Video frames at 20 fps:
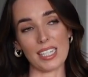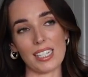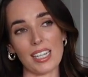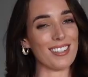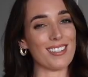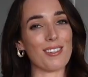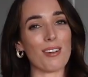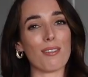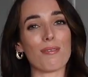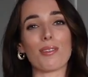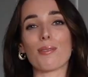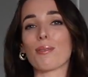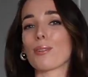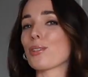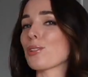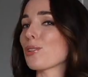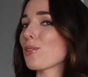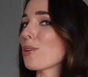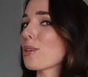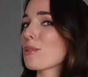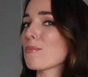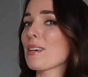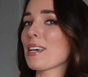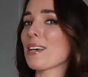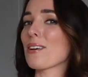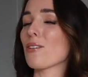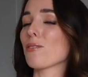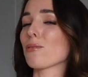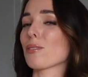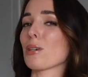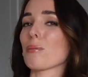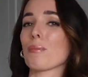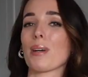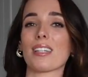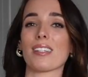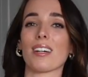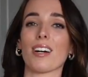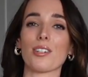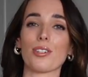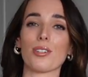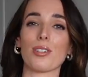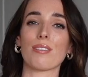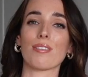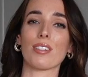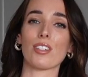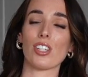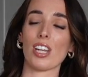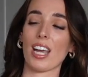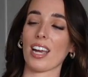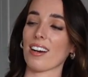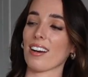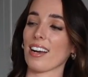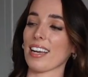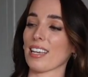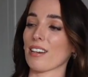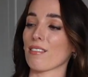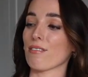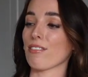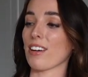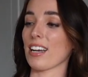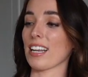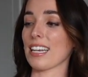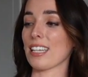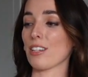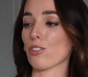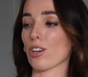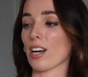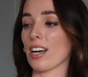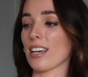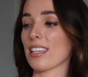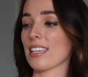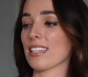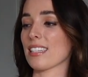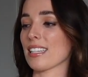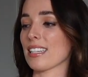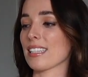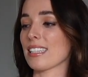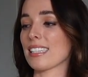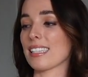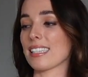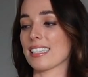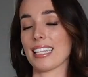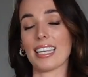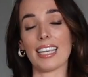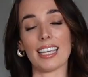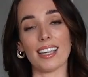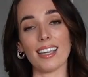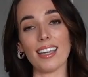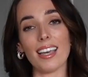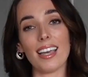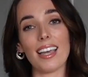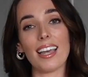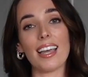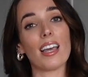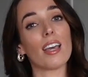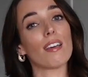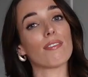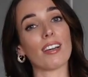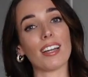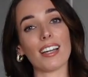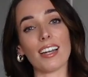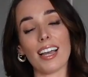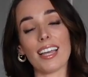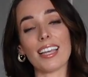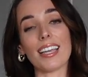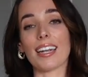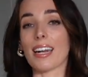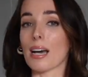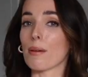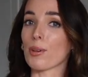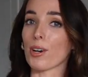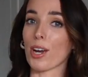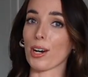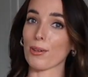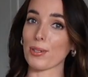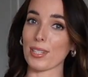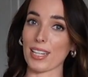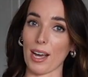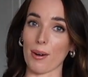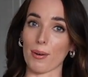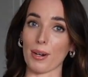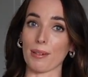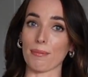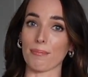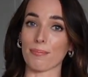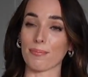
So if you will join me over on my Doctor Evil chair, I can finally try this and see if I like an amaretto sour.